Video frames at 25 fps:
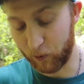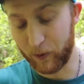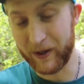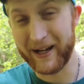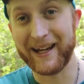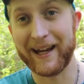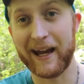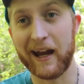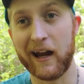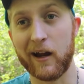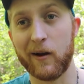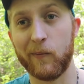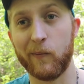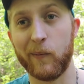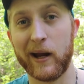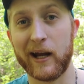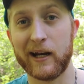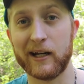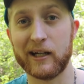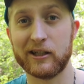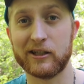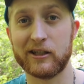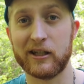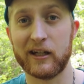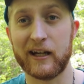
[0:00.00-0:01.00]
we can't
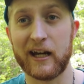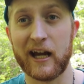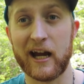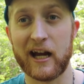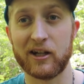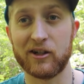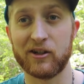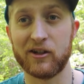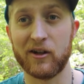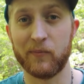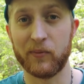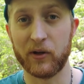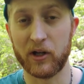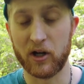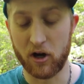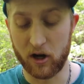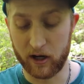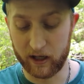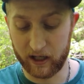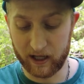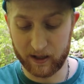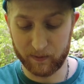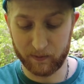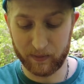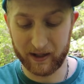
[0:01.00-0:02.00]
manage to catch something
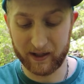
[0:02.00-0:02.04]
on it,